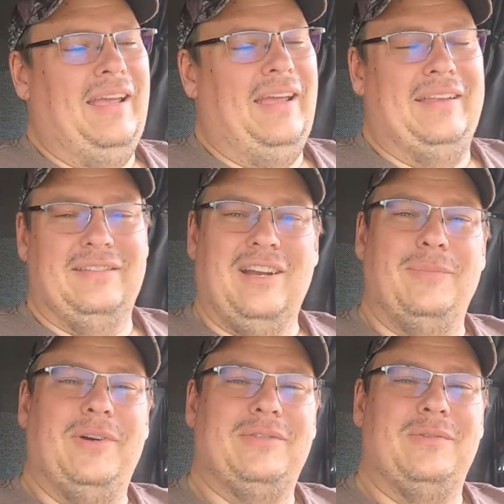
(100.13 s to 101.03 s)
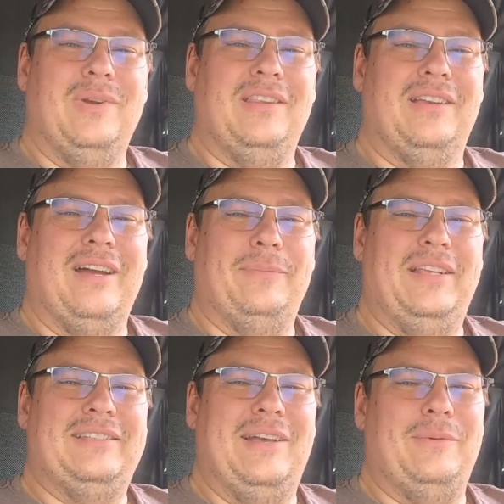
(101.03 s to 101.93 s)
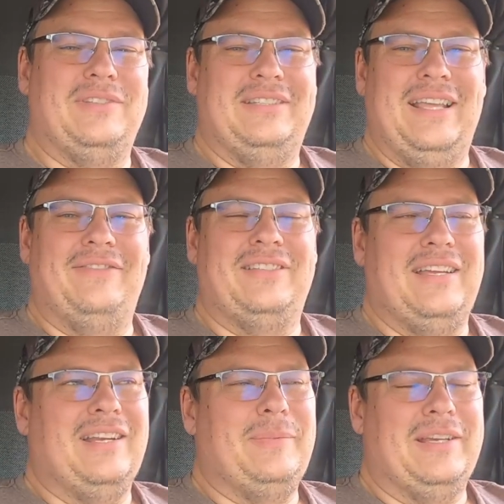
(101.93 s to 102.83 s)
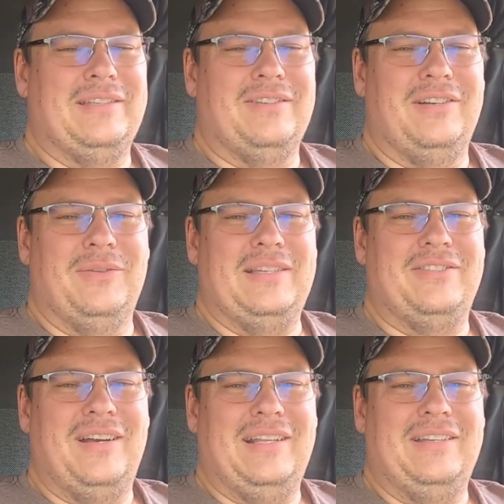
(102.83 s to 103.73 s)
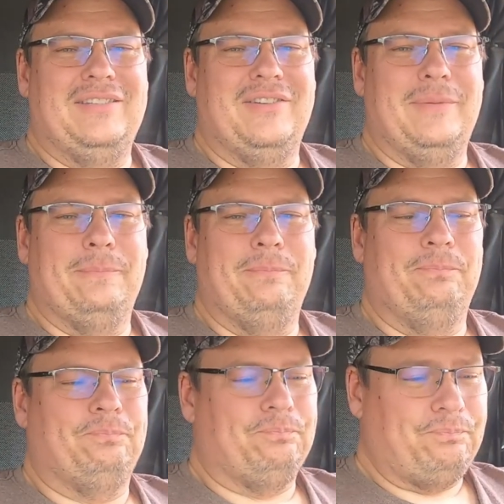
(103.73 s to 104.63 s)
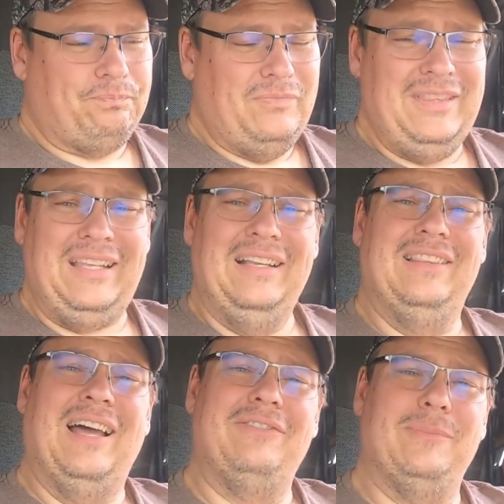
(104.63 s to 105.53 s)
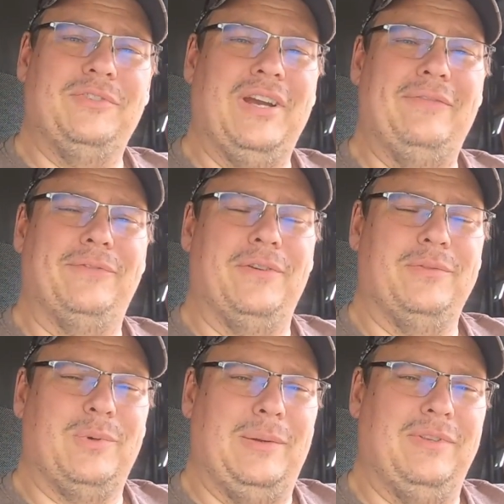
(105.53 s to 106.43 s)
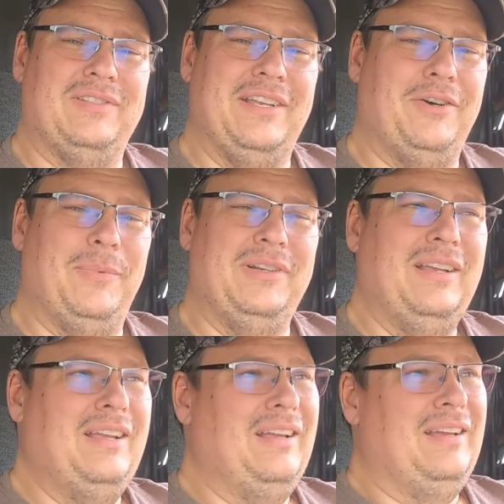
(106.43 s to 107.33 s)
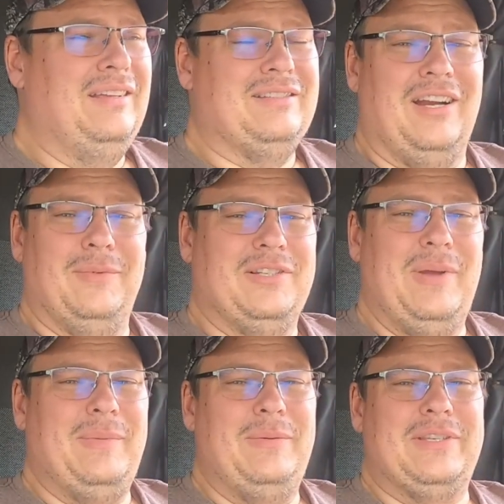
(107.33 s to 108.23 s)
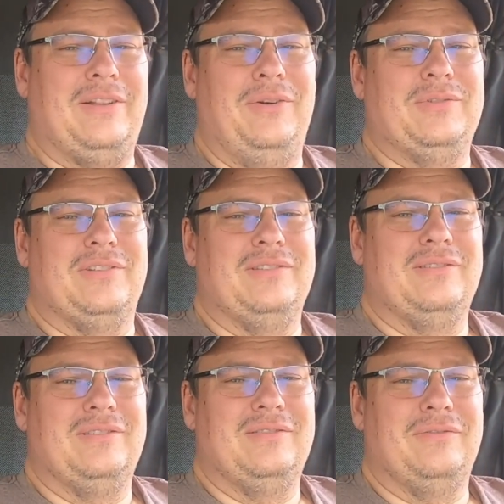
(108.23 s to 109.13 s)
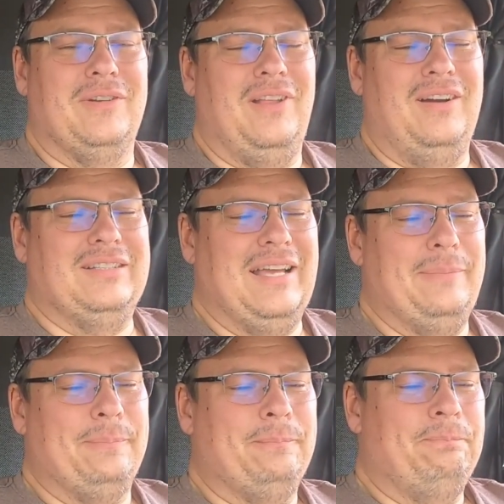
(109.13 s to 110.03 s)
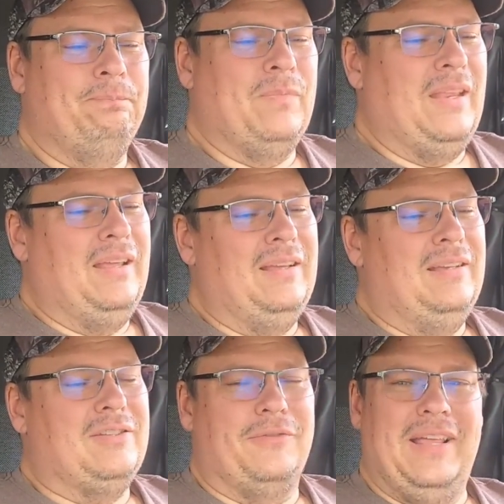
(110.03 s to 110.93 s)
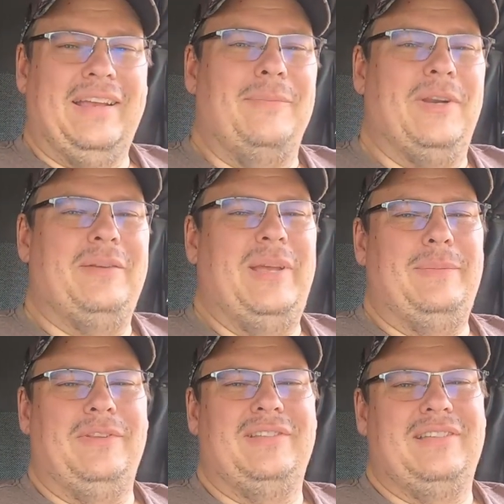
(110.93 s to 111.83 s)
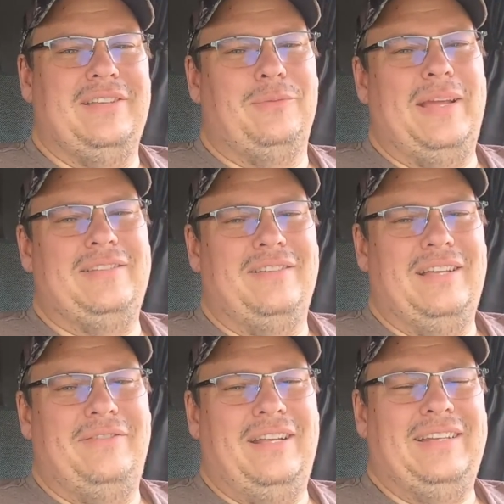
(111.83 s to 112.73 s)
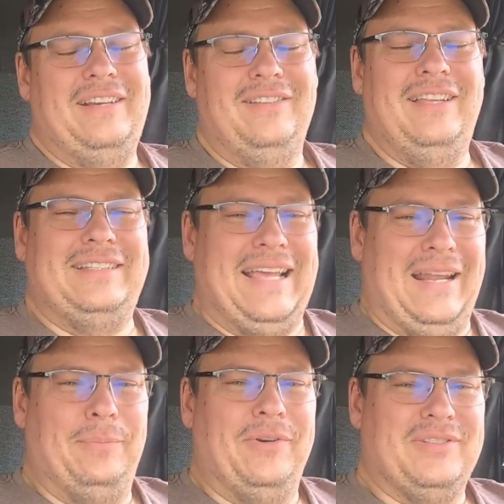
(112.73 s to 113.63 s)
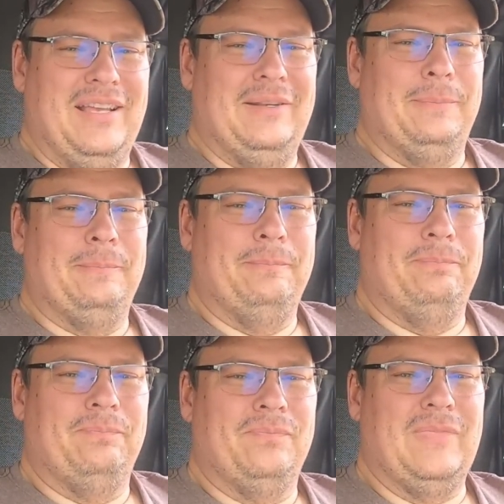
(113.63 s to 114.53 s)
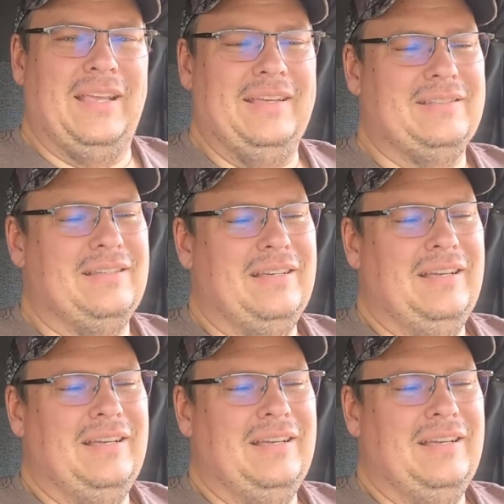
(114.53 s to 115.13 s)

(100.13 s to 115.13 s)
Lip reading: and Starbucks was one of the companies that was devastated because they're in the restaurant industry. A lot of them, the drive-thrus were able to stay open. Starbucks by me was closed for a long time. So for that company to be able to still raise their dividend nearly 10% is